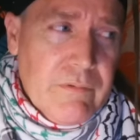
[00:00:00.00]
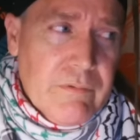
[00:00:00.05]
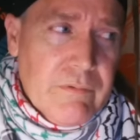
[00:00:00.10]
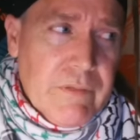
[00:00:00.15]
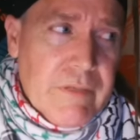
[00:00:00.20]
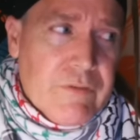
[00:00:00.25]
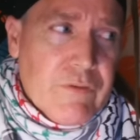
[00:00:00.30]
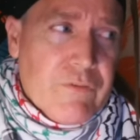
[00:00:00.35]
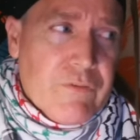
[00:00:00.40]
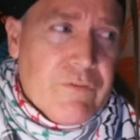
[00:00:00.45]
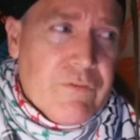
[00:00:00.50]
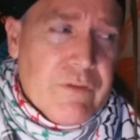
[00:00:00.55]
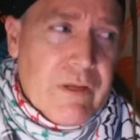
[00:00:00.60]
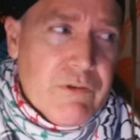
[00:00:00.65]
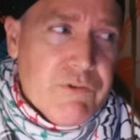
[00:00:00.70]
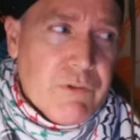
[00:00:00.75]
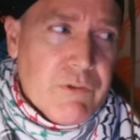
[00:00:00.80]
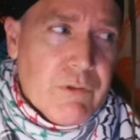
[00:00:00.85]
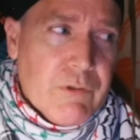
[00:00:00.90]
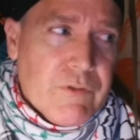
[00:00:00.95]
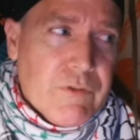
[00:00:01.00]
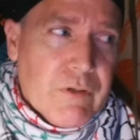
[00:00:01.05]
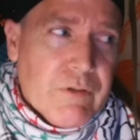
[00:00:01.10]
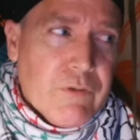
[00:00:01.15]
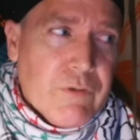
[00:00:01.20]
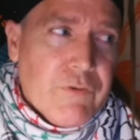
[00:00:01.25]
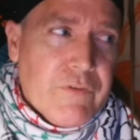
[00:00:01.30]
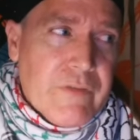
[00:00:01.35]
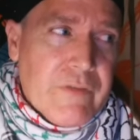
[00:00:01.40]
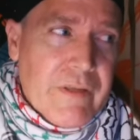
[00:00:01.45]
it's essential to
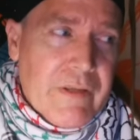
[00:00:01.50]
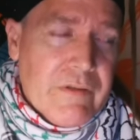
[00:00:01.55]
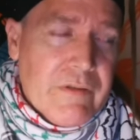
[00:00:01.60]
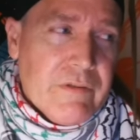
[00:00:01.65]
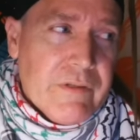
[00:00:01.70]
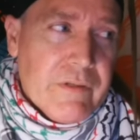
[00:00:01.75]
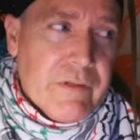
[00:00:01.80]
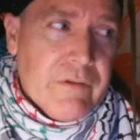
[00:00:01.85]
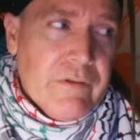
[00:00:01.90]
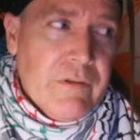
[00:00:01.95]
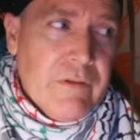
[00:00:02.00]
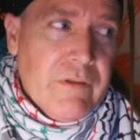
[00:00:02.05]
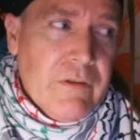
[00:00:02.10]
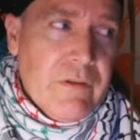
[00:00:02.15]
understanding